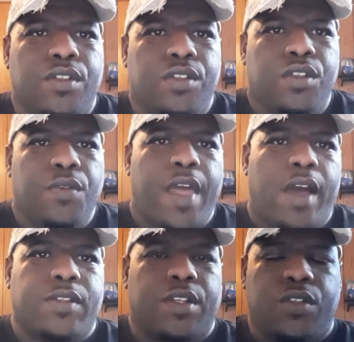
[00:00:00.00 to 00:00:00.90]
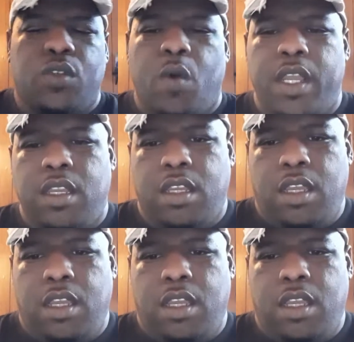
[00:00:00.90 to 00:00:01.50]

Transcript: 2020.